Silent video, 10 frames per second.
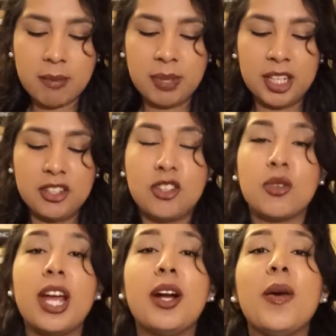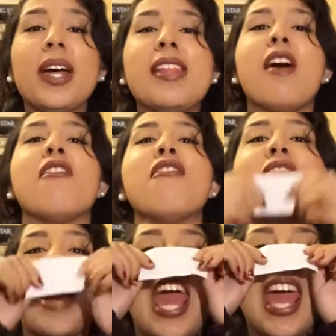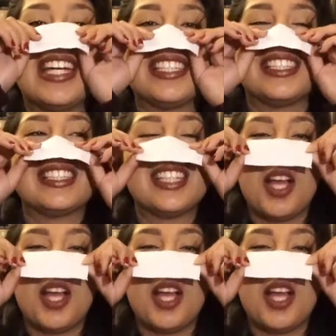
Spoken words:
punch Draco in the face.